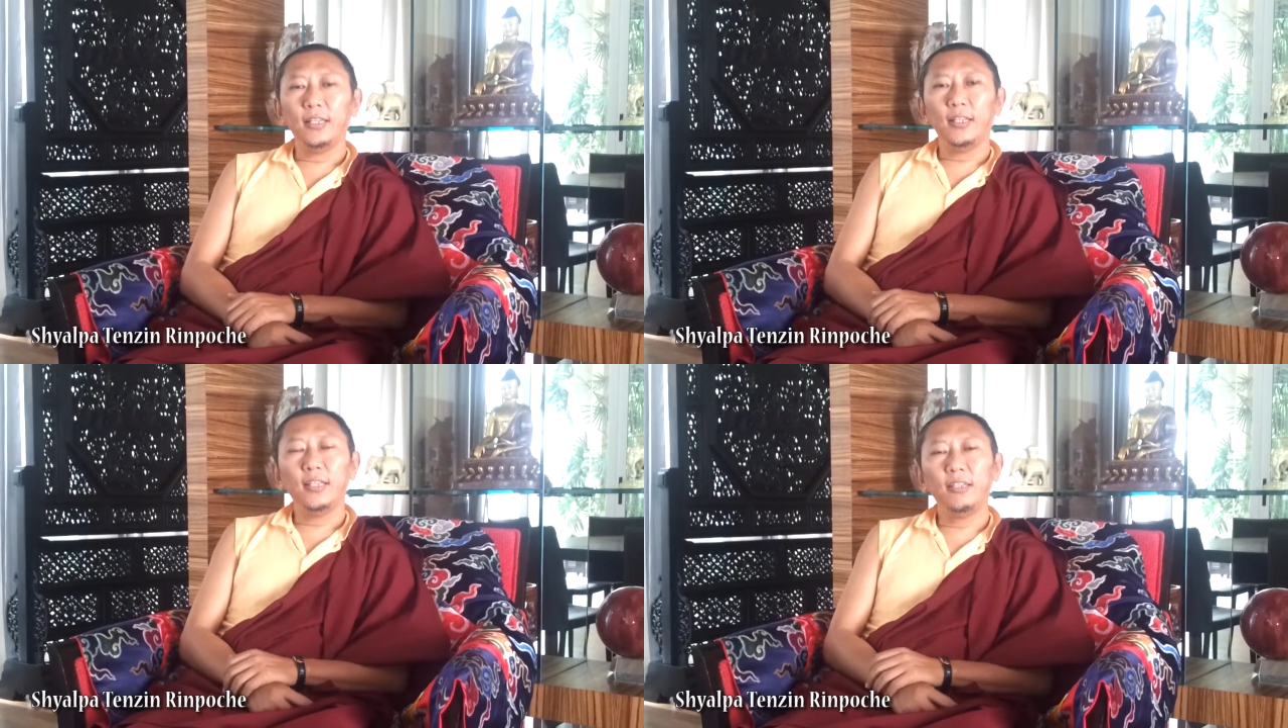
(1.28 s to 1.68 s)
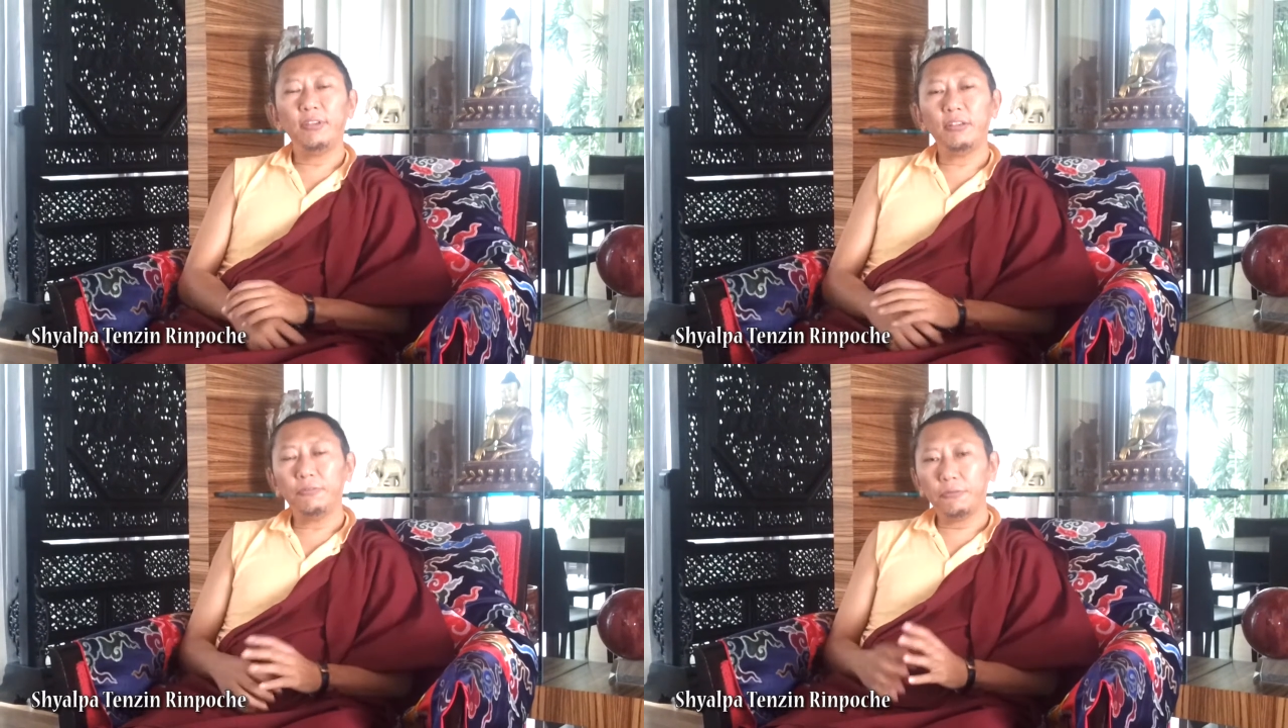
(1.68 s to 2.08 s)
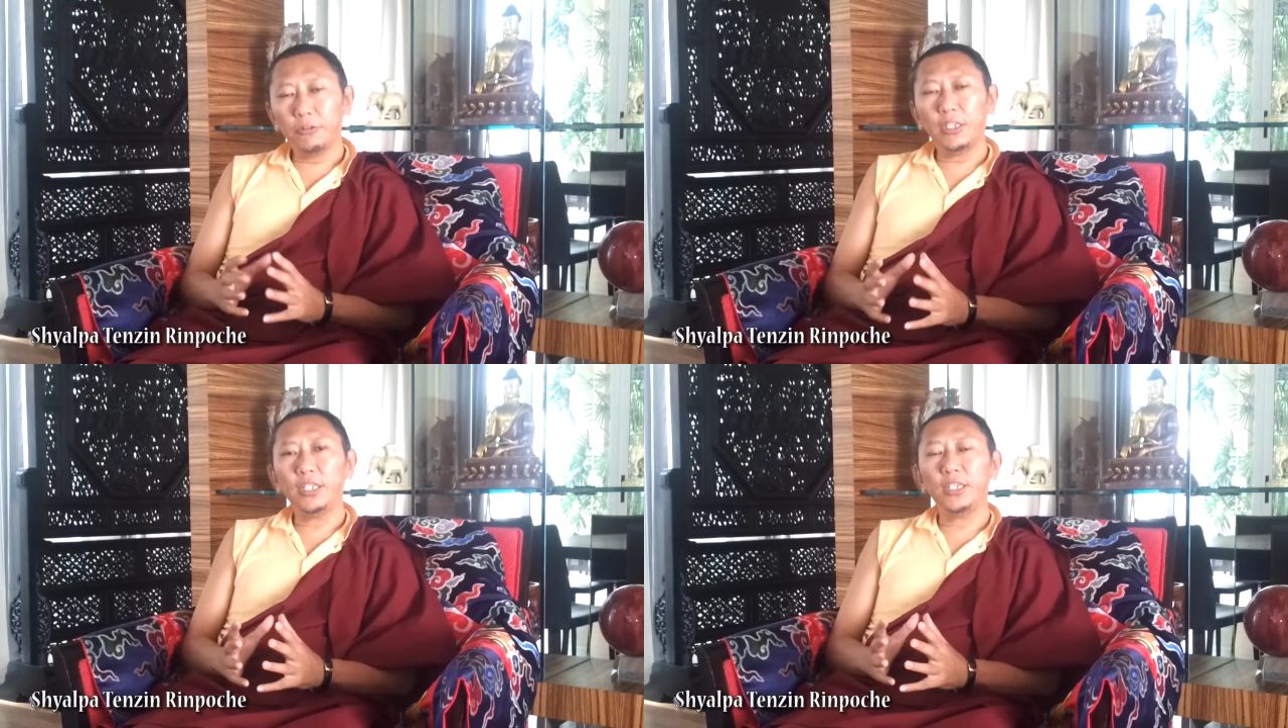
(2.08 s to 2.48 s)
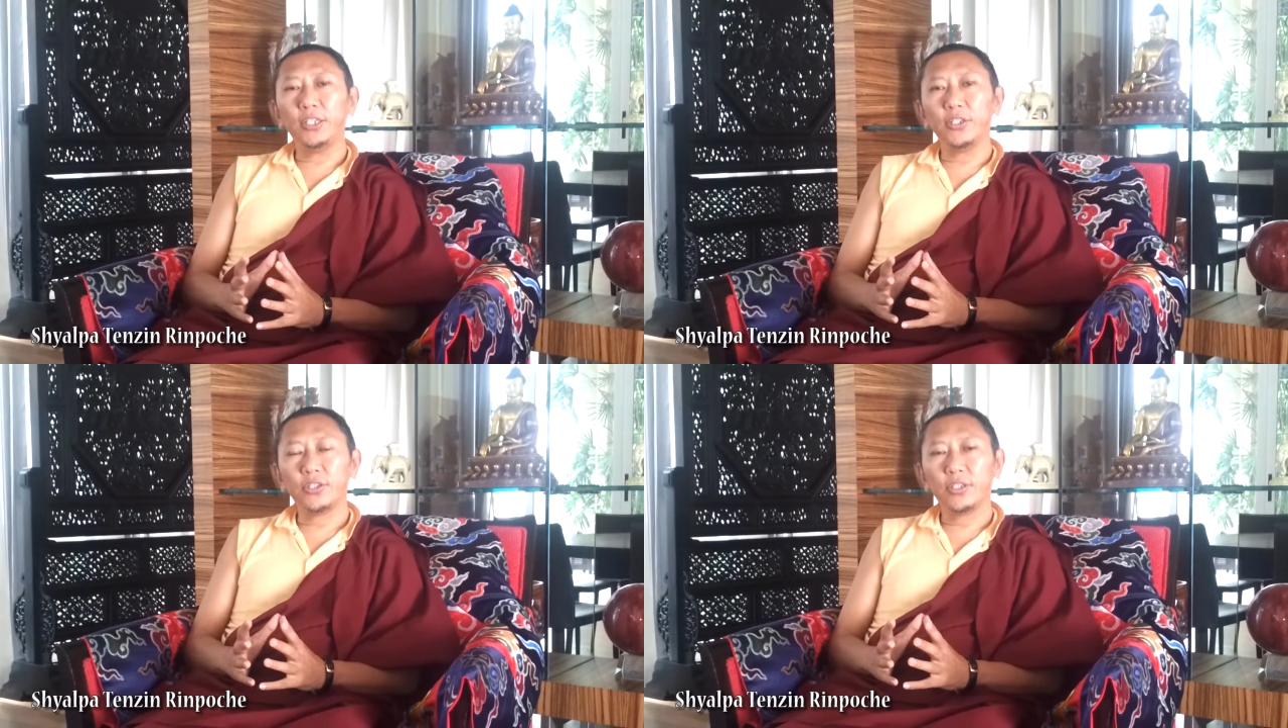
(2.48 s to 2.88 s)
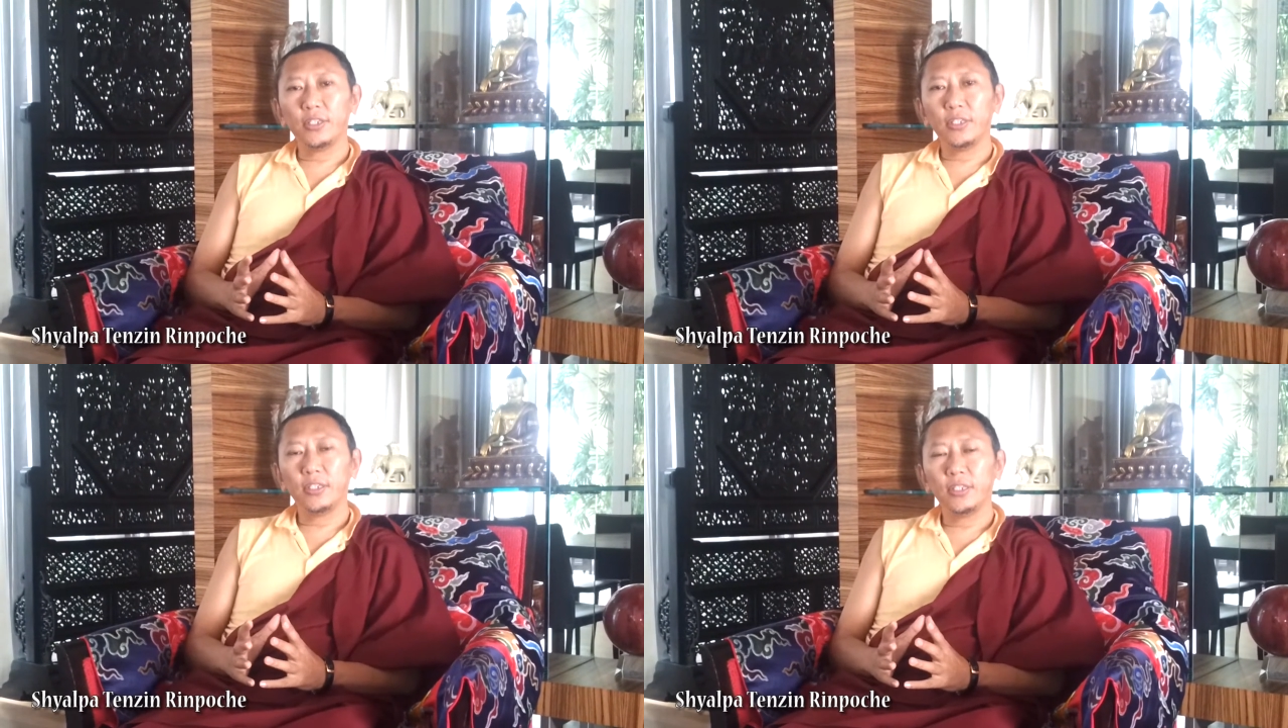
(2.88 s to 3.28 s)
Living fully is
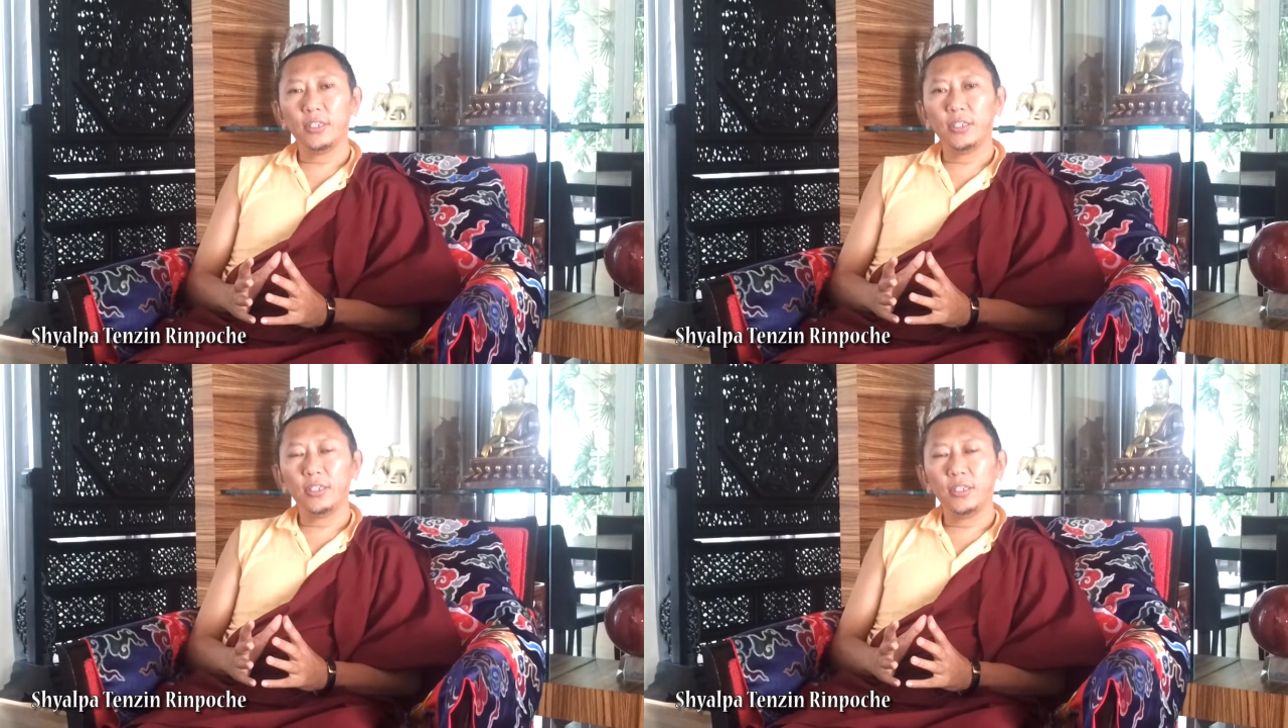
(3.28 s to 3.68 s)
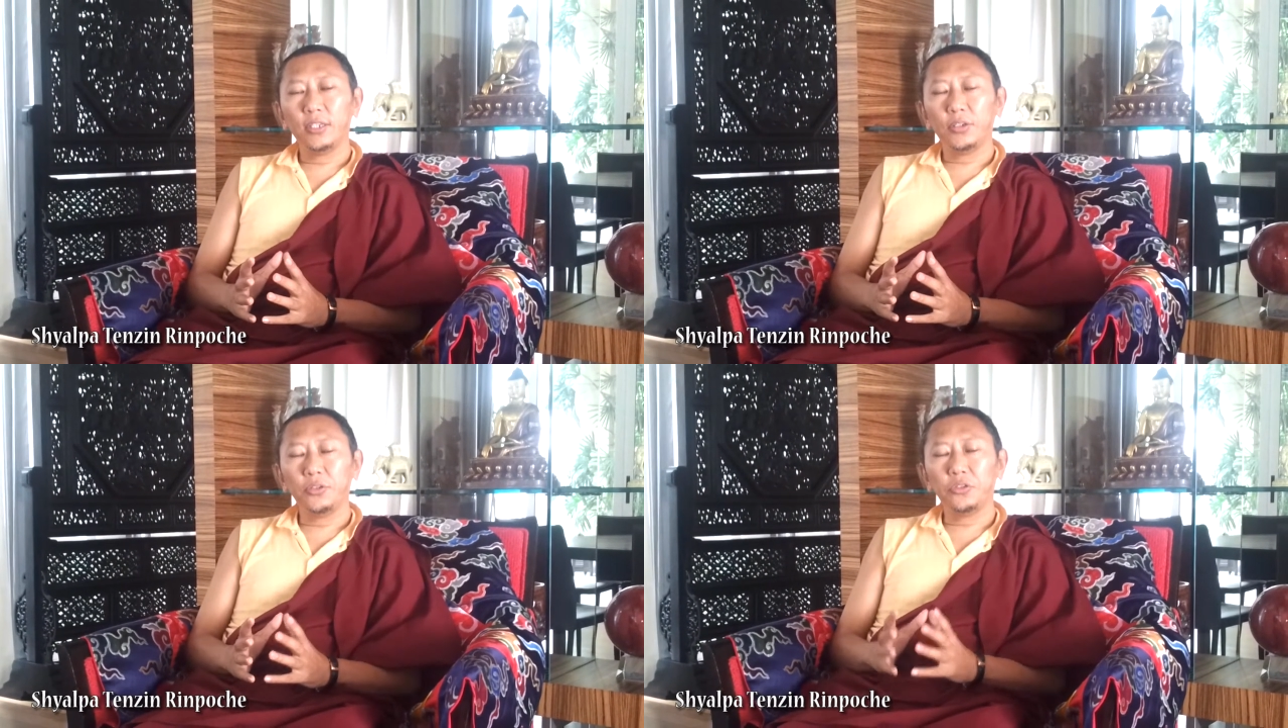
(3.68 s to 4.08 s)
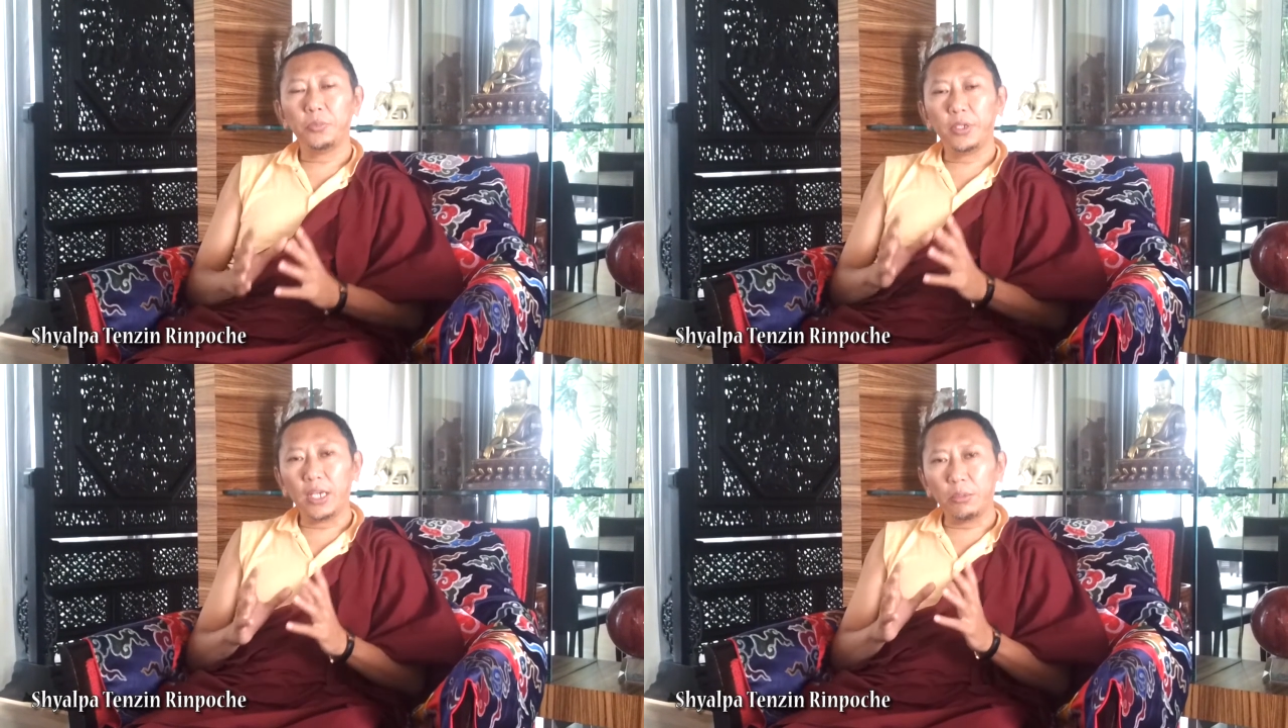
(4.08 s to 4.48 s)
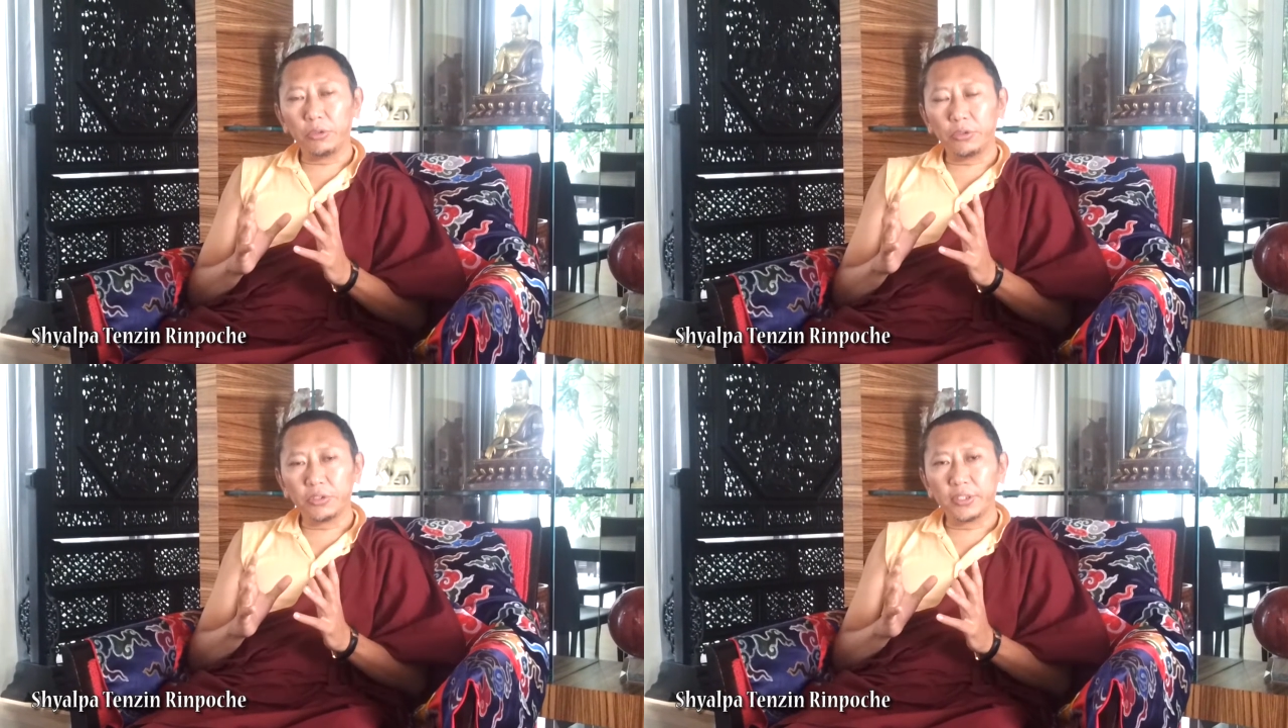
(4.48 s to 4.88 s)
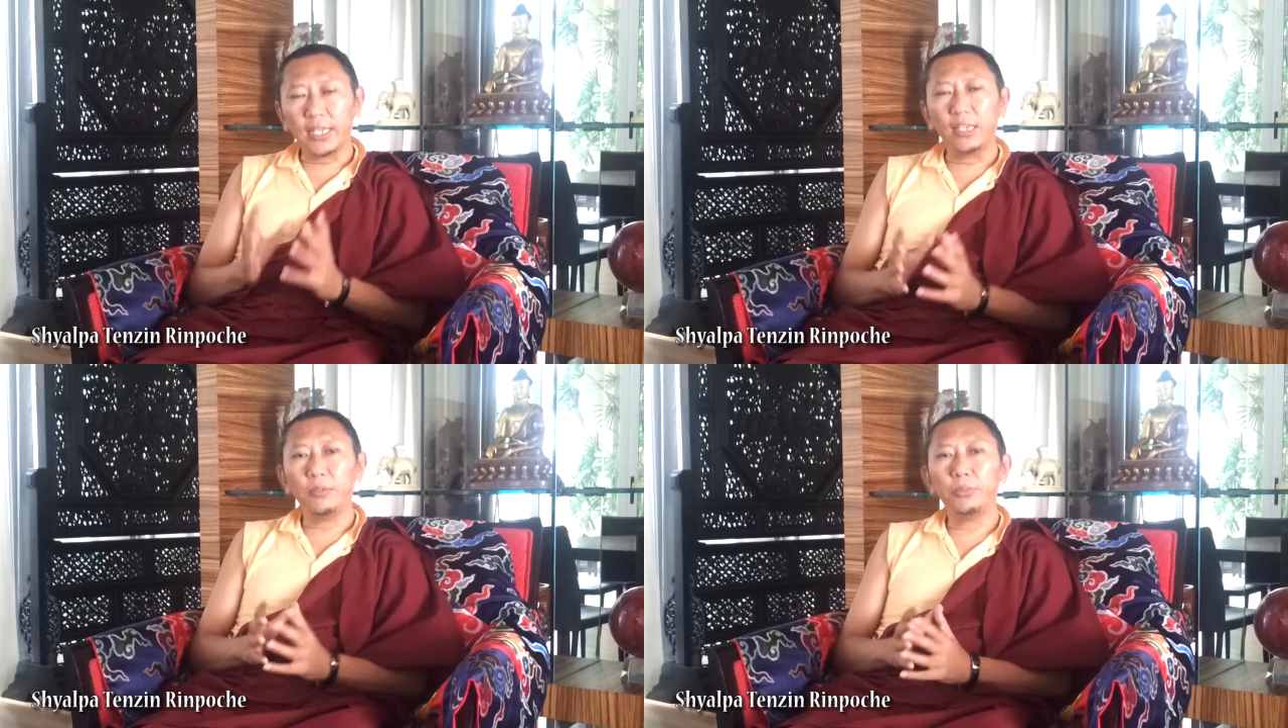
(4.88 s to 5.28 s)
to be able to
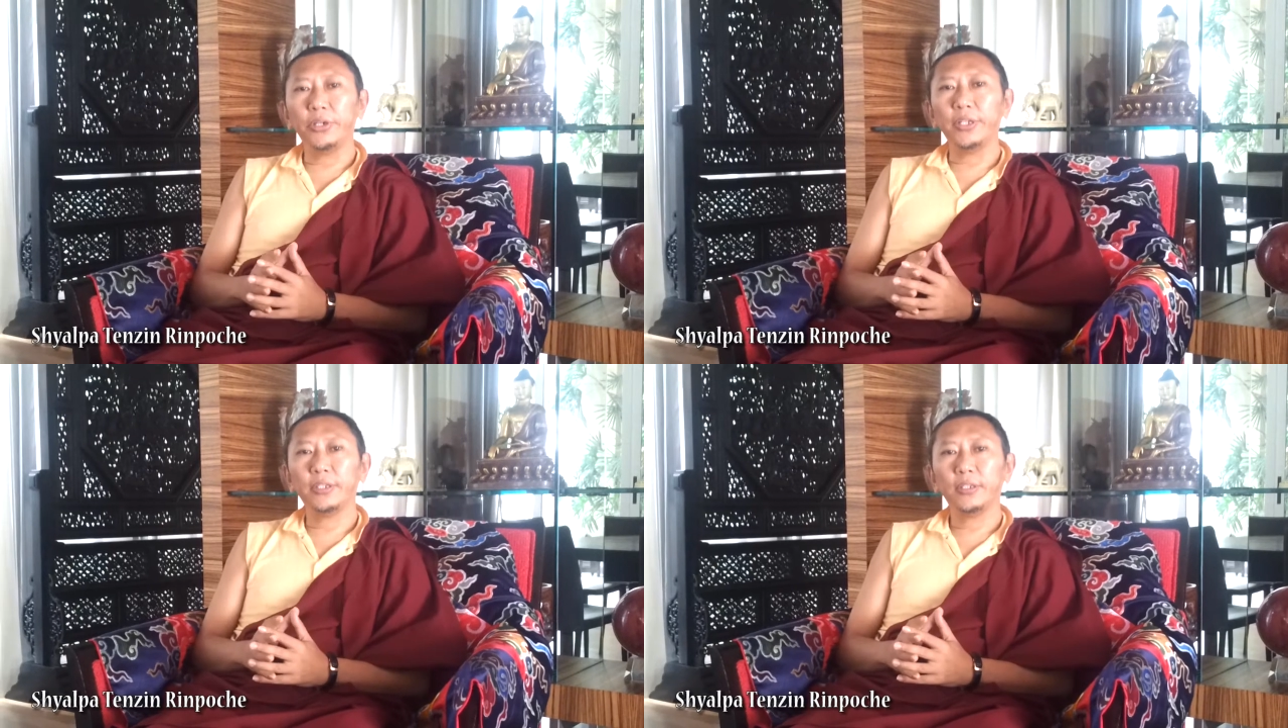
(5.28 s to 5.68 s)
celebrate